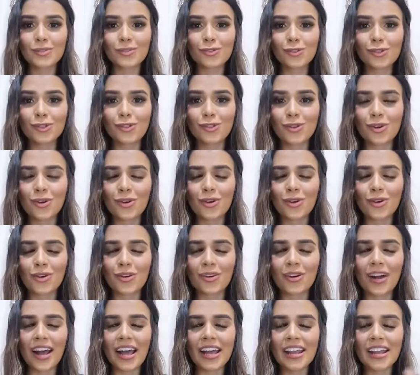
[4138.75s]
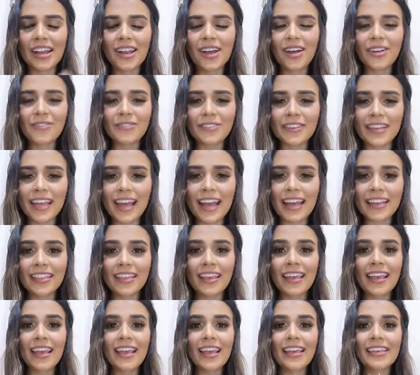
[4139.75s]
So I love that.
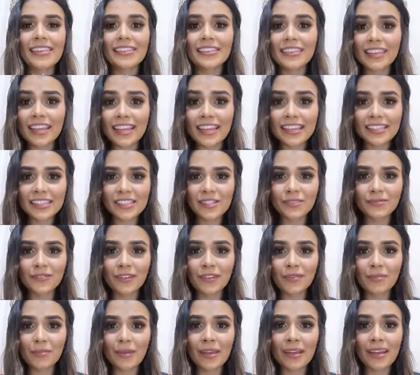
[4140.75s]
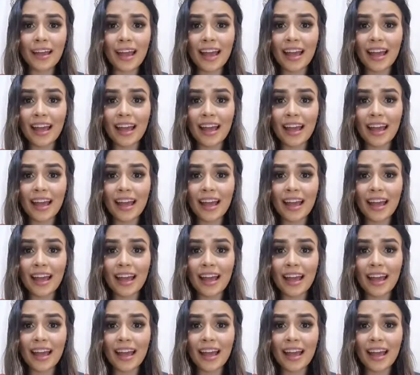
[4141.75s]
Thanks for being an